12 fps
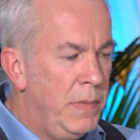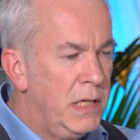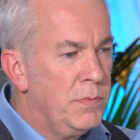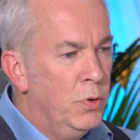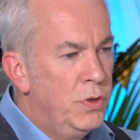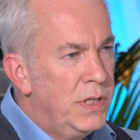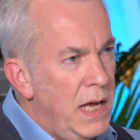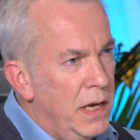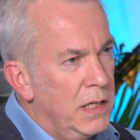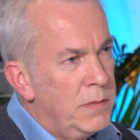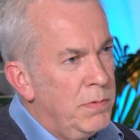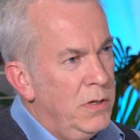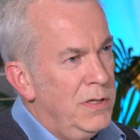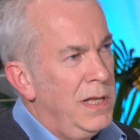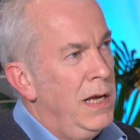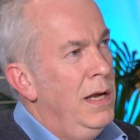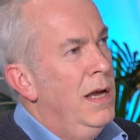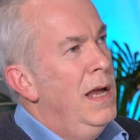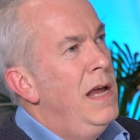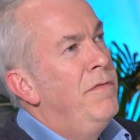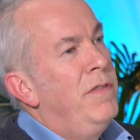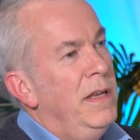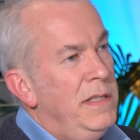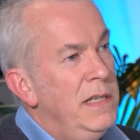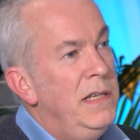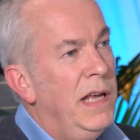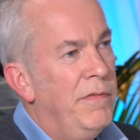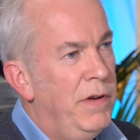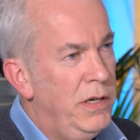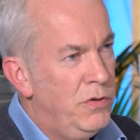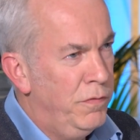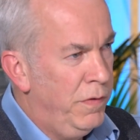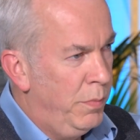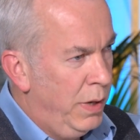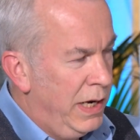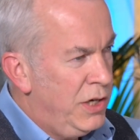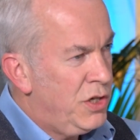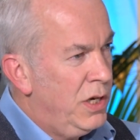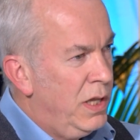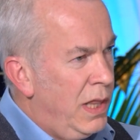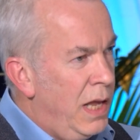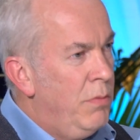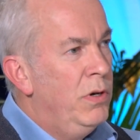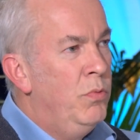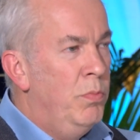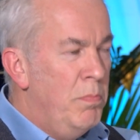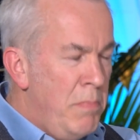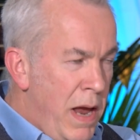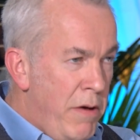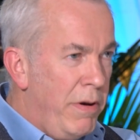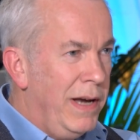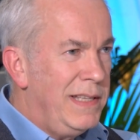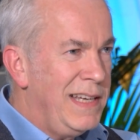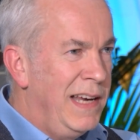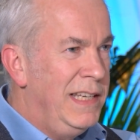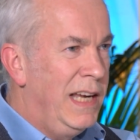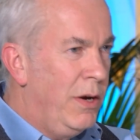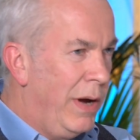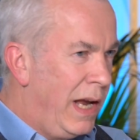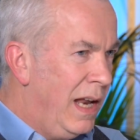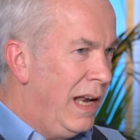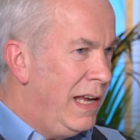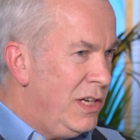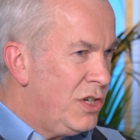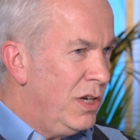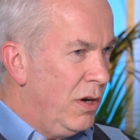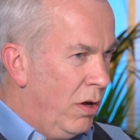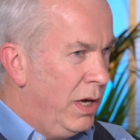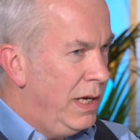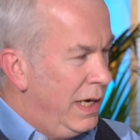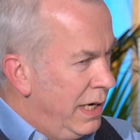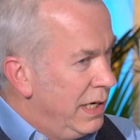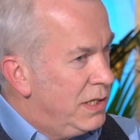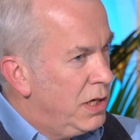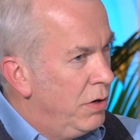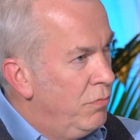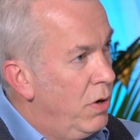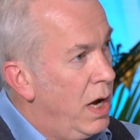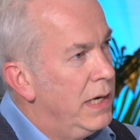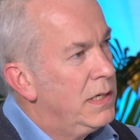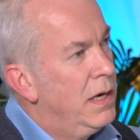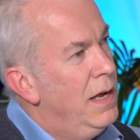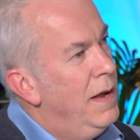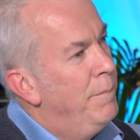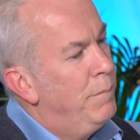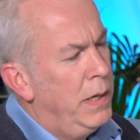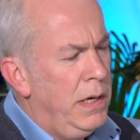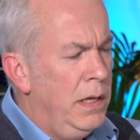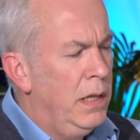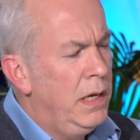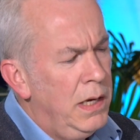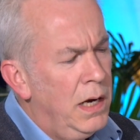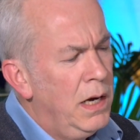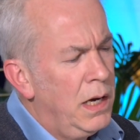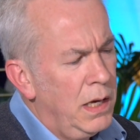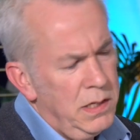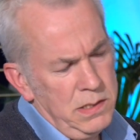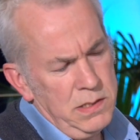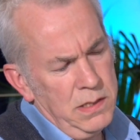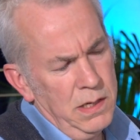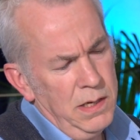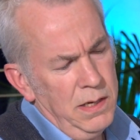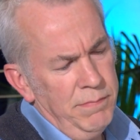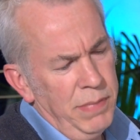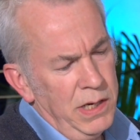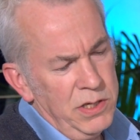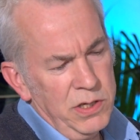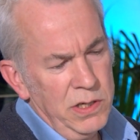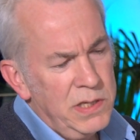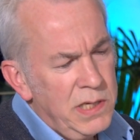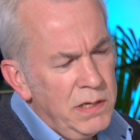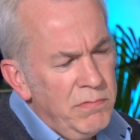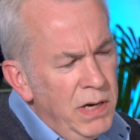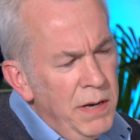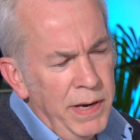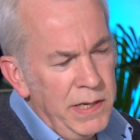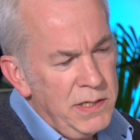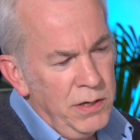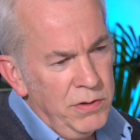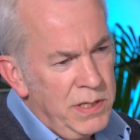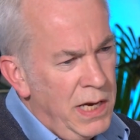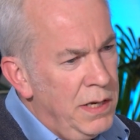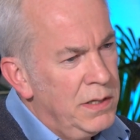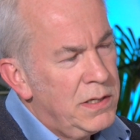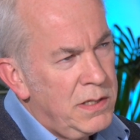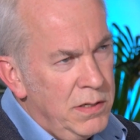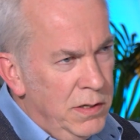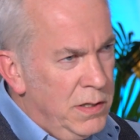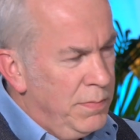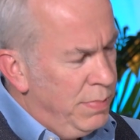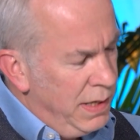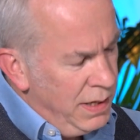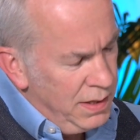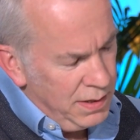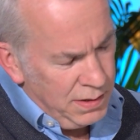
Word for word: makes more sense, because yeah, if they did have atrial fibrillation, they would merit anticoagulation yeah, in its own right. But in the youngest patients, it really makes no sense to be